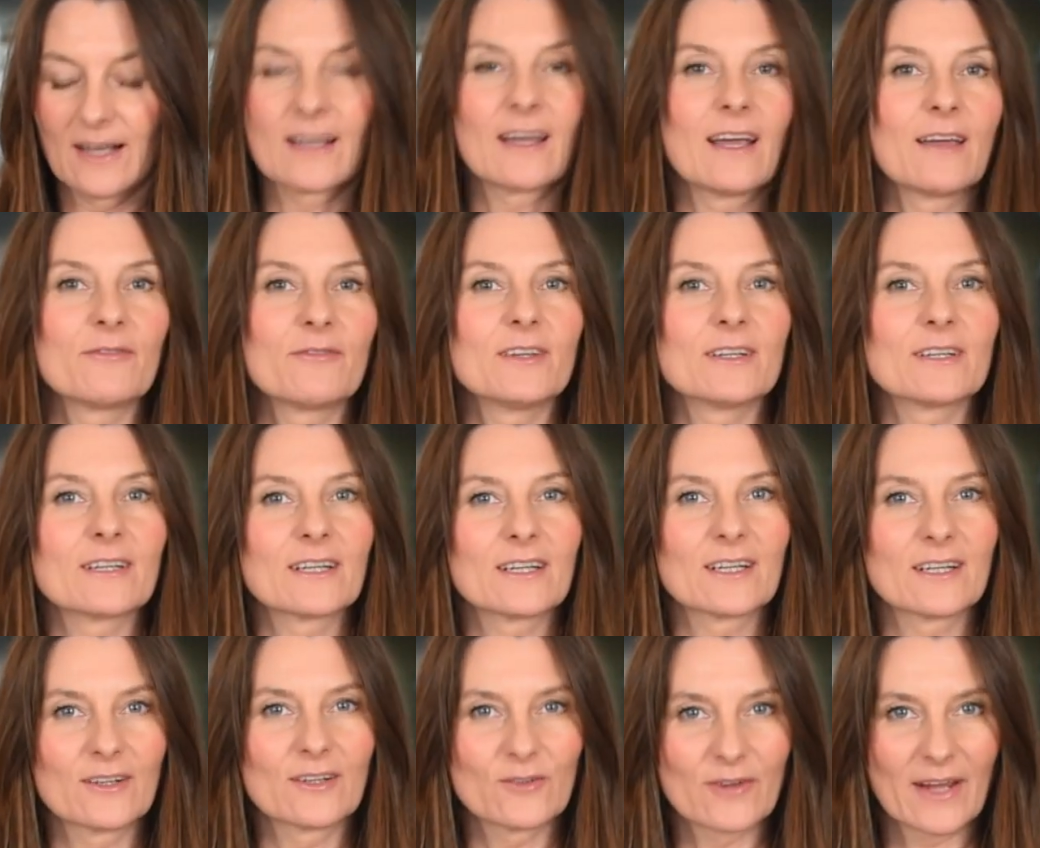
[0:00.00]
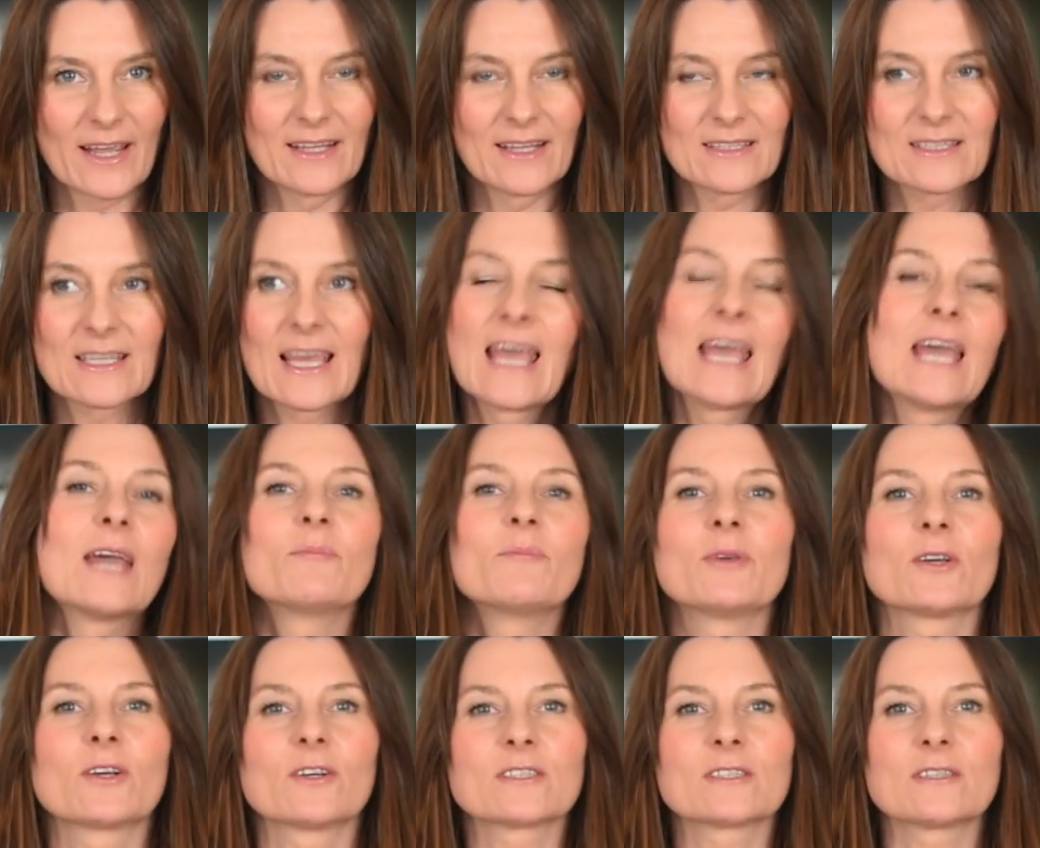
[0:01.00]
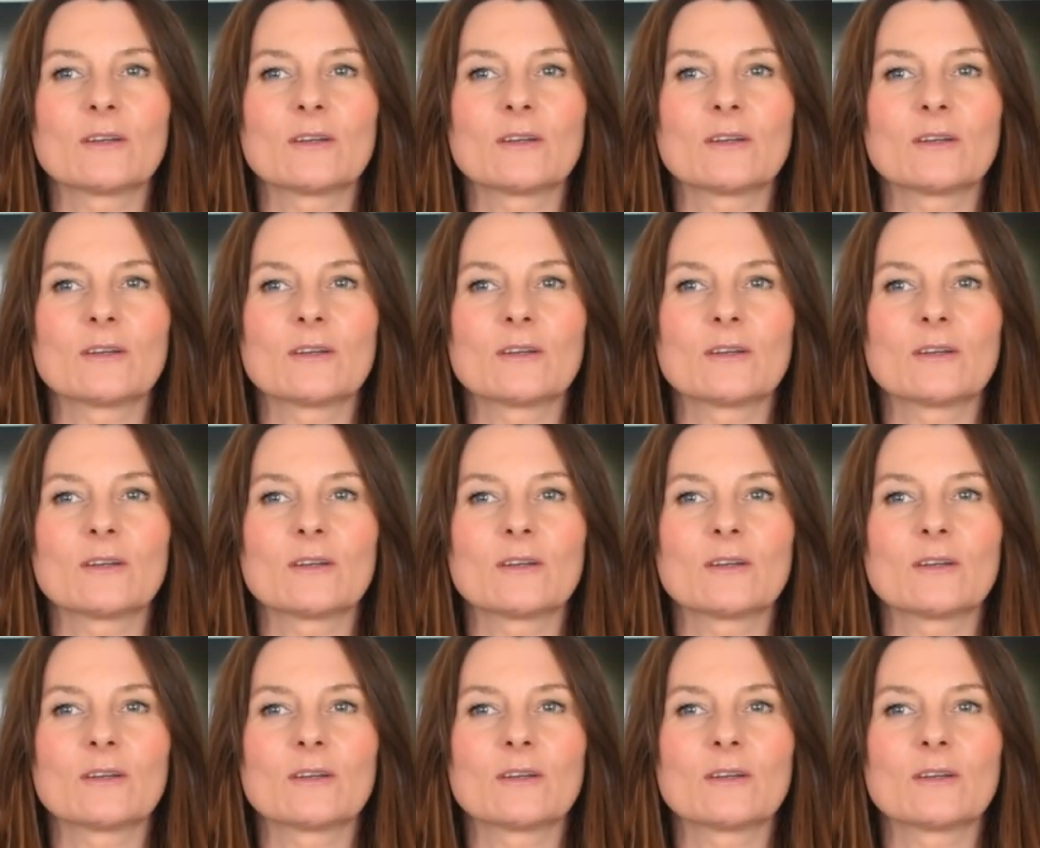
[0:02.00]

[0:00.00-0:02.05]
kefir grains, because